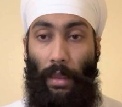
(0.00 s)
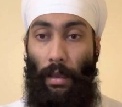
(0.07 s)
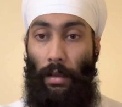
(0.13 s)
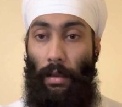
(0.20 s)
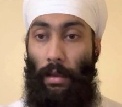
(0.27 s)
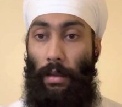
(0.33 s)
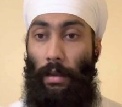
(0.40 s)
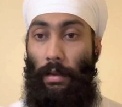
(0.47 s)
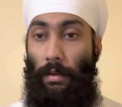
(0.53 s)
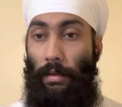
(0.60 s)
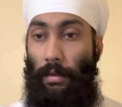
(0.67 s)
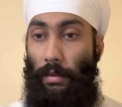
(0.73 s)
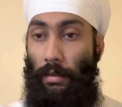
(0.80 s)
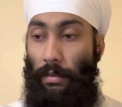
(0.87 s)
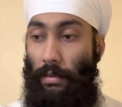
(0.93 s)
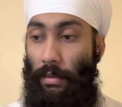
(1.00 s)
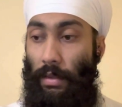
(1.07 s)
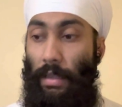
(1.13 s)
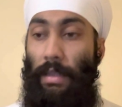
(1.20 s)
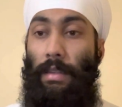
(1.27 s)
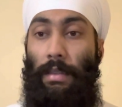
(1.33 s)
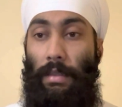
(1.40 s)
and
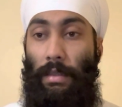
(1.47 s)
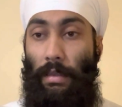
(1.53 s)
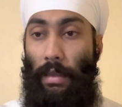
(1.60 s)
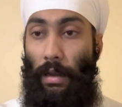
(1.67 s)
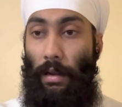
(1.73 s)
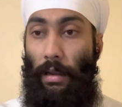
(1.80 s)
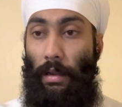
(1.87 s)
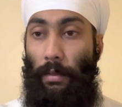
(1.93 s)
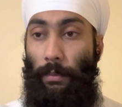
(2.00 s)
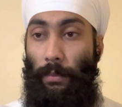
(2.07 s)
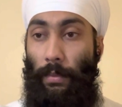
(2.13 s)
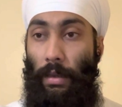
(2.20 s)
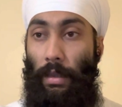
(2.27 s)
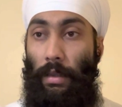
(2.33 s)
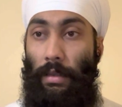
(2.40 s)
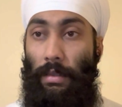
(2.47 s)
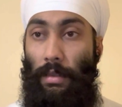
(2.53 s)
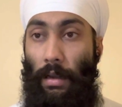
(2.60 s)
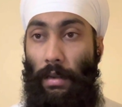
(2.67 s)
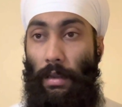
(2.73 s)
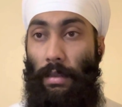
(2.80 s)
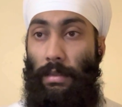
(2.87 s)
this Tata company is
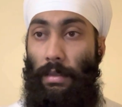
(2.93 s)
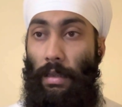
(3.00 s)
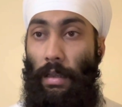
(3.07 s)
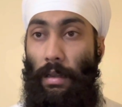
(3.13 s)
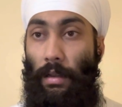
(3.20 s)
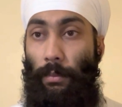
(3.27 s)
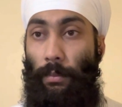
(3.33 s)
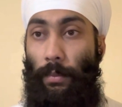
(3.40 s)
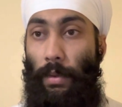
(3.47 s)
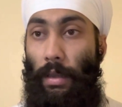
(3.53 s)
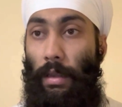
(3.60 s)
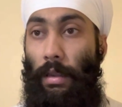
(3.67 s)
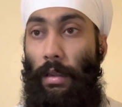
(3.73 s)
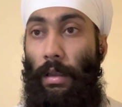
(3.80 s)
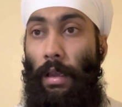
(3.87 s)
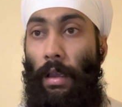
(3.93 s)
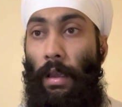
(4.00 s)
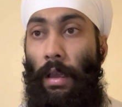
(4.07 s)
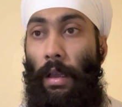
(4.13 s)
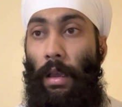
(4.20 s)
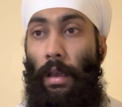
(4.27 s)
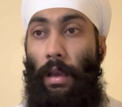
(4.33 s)
Tata Steel Company.
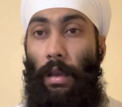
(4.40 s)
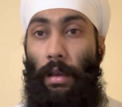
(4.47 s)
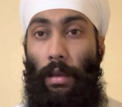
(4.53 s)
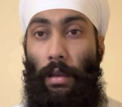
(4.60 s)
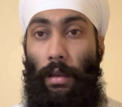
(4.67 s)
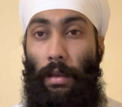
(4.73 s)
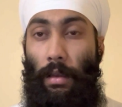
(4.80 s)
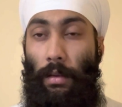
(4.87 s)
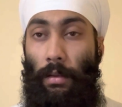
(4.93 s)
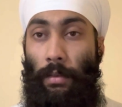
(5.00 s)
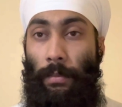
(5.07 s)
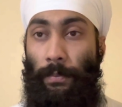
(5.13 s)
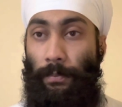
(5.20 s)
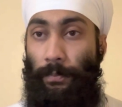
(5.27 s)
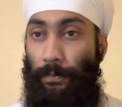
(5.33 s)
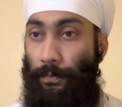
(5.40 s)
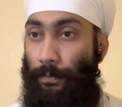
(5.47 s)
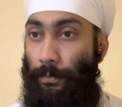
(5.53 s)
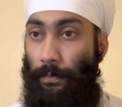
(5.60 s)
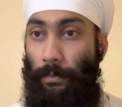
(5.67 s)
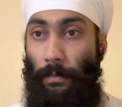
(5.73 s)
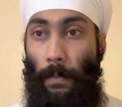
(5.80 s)
Uh,
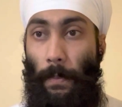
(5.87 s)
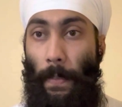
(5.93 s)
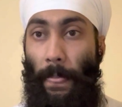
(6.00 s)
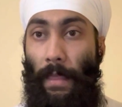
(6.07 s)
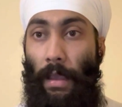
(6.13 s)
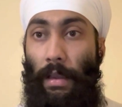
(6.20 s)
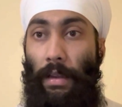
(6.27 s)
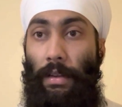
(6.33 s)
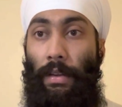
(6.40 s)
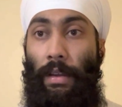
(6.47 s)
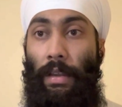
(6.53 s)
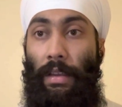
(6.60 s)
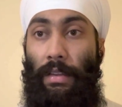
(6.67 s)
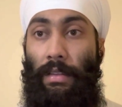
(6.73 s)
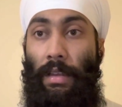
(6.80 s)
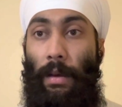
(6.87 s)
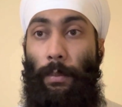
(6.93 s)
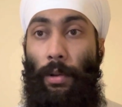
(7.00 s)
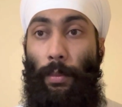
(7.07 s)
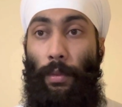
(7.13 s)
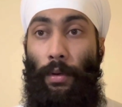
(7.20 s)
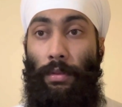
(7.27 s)
it is a
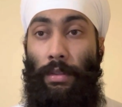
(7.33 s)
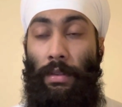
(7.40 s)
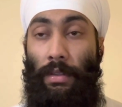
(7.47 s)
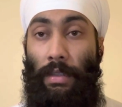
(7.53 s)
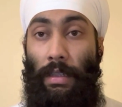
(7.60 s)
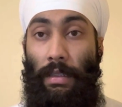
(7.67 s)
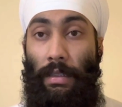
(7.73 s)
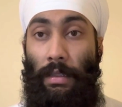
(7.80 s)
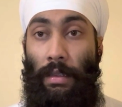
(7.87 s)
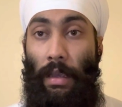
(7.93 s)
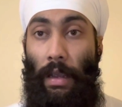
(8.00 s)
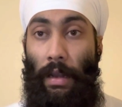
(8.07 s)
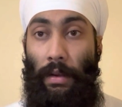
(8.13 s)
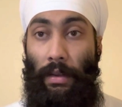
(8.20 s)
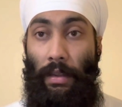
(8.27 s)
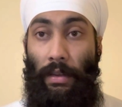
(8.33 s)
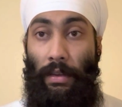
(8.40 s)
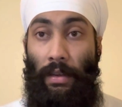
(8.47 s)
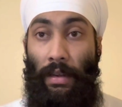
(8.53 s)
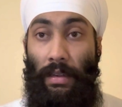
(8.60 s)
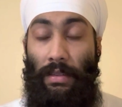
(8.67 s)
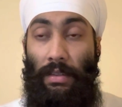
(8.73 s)
proposes and the
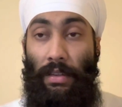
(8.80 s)
trust